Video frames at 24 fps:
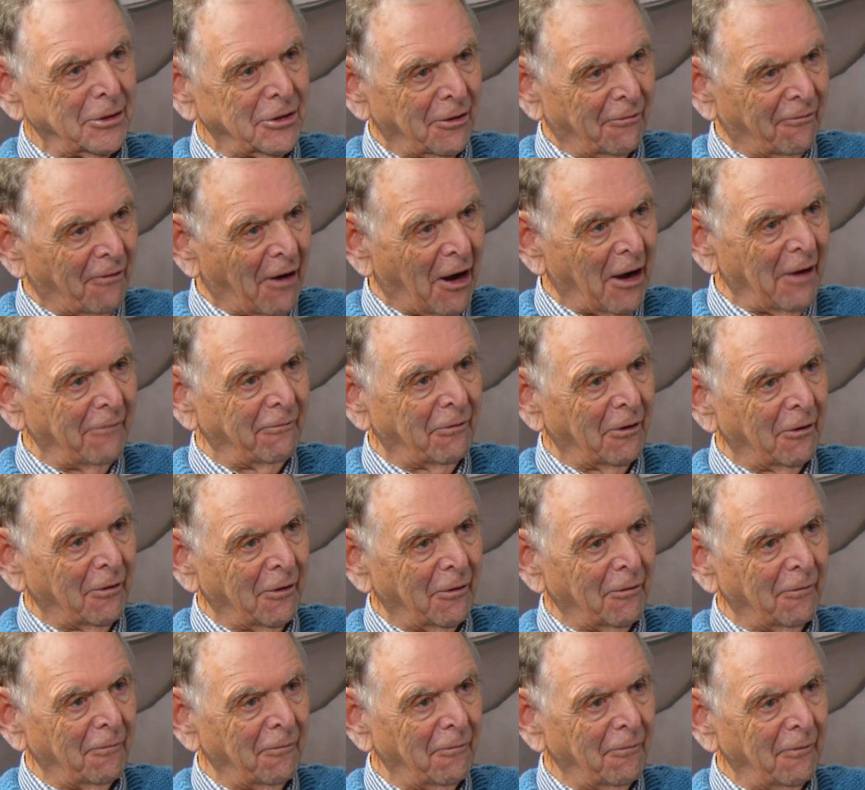survivor
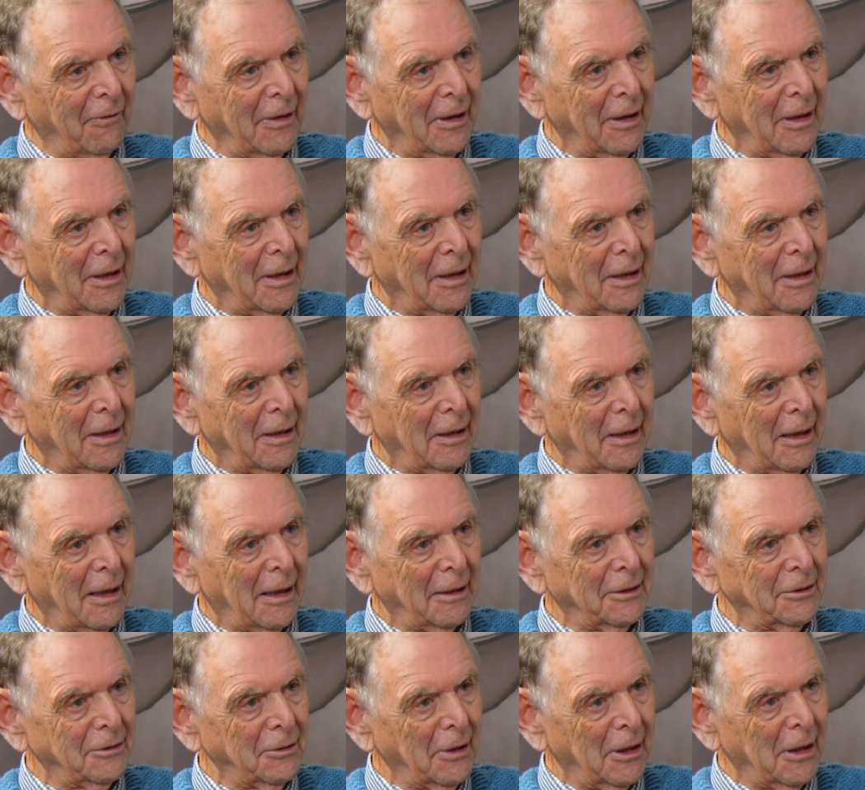of
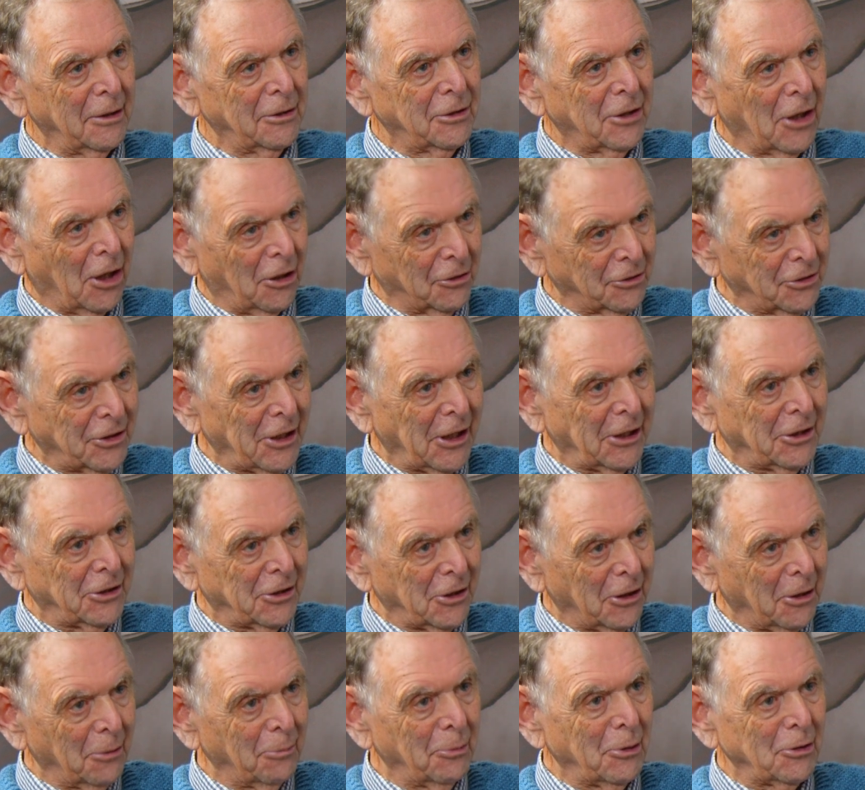child
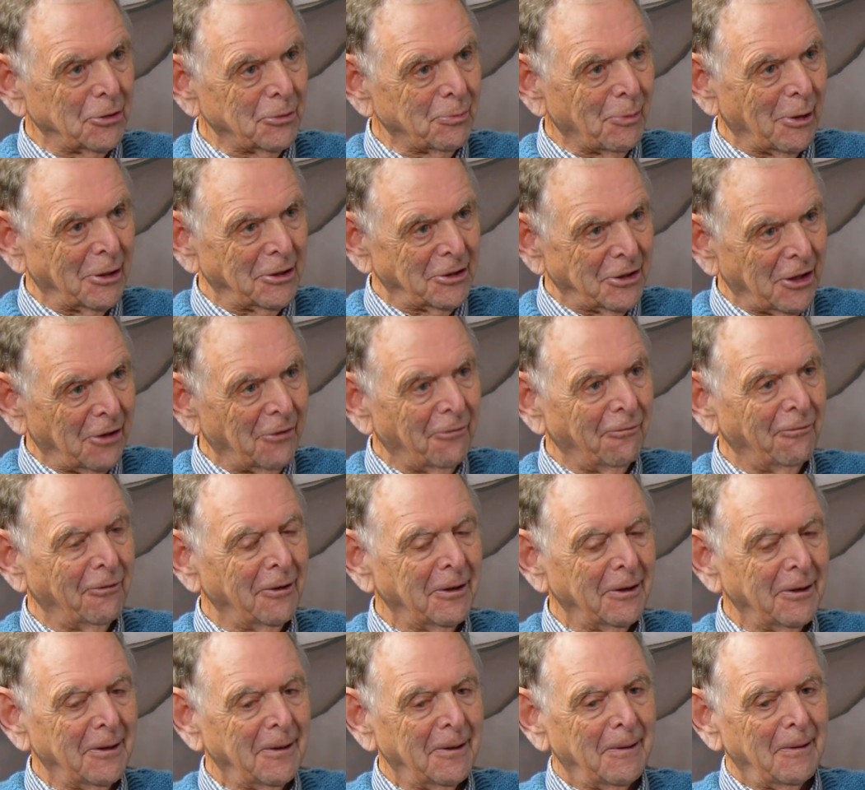sexual abuse myself.
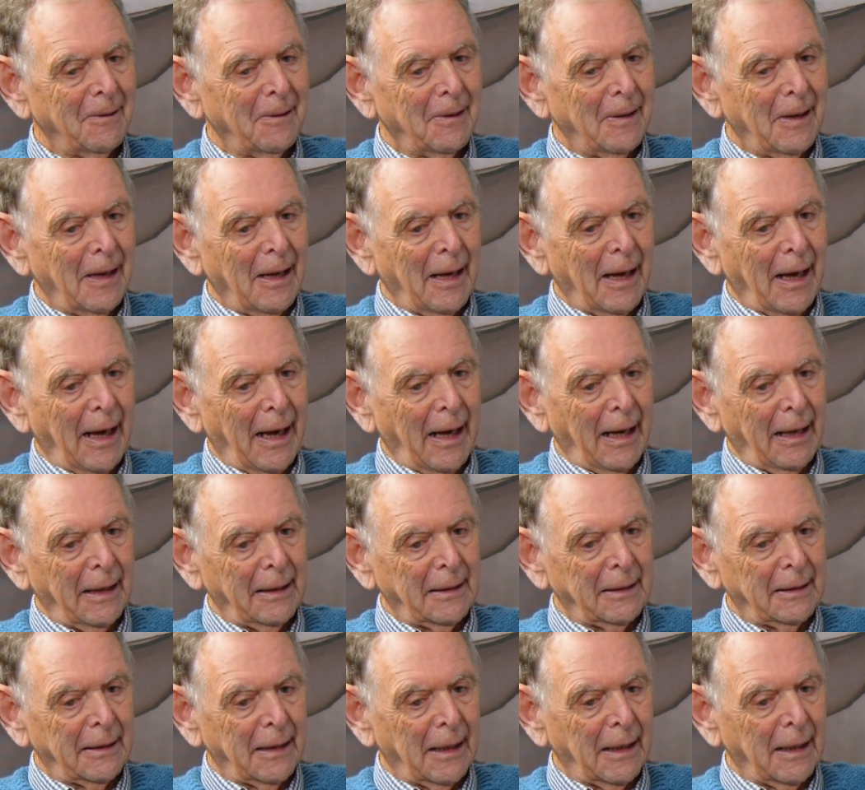
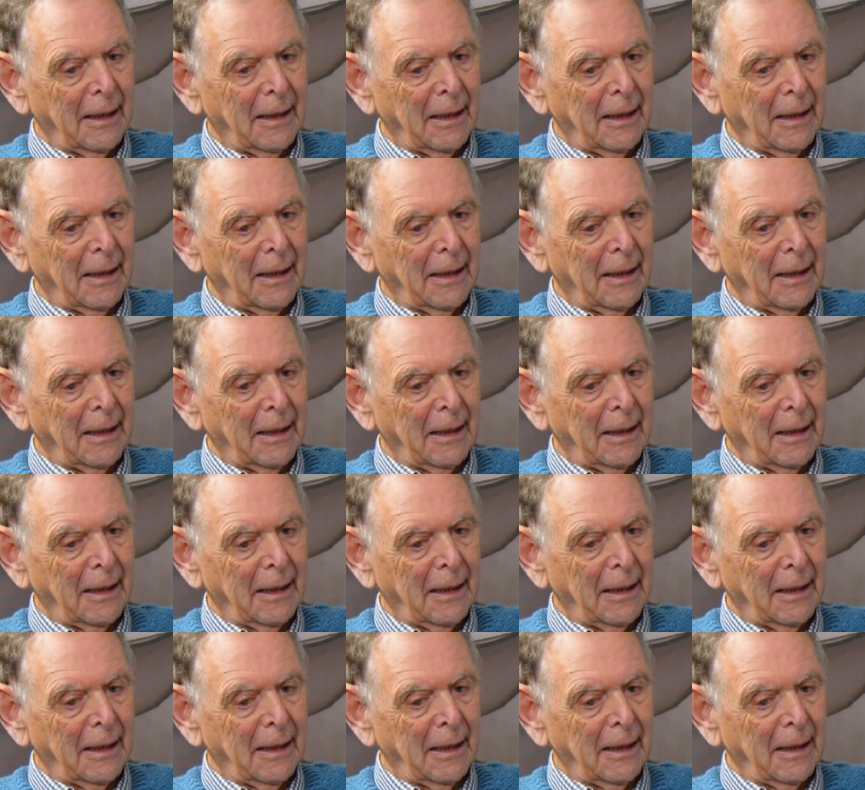And